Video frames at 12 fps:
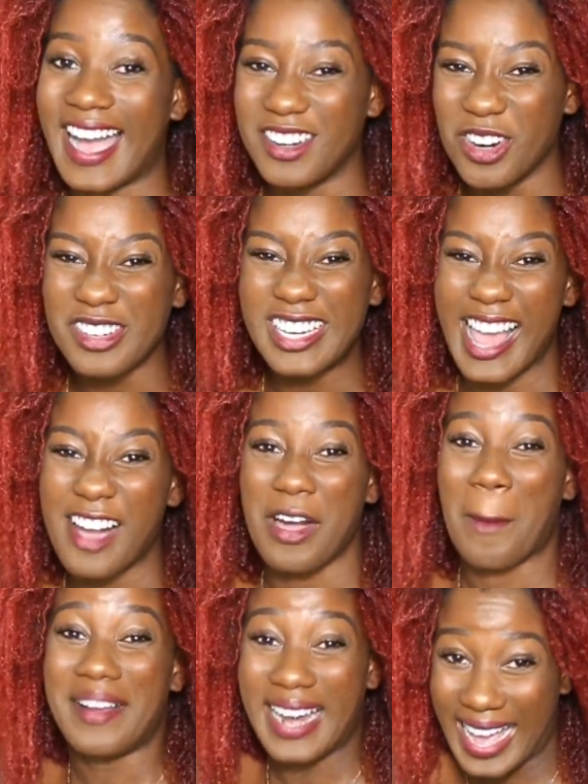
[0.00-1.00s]
I don't really
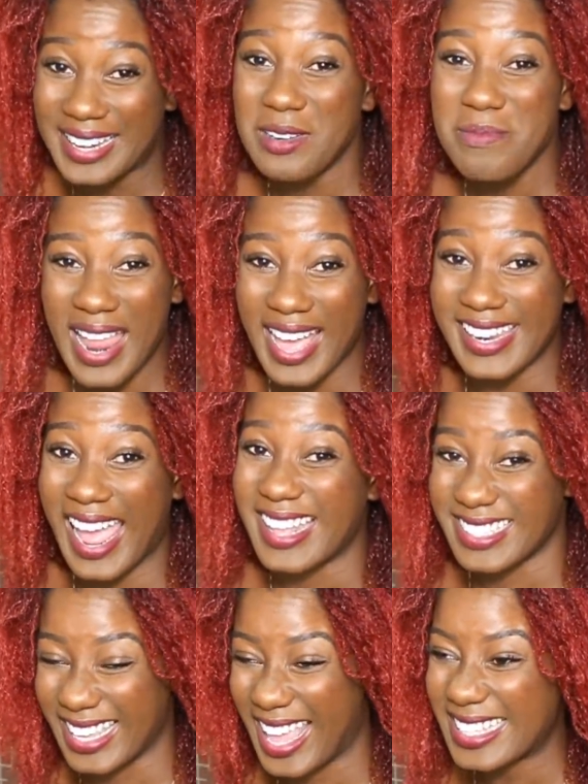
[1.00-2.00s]
have a plan
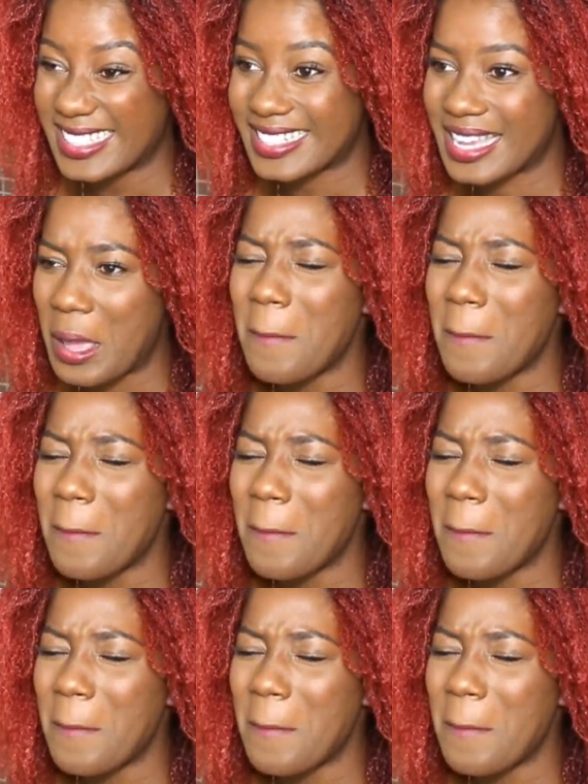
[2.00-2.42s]
as yet,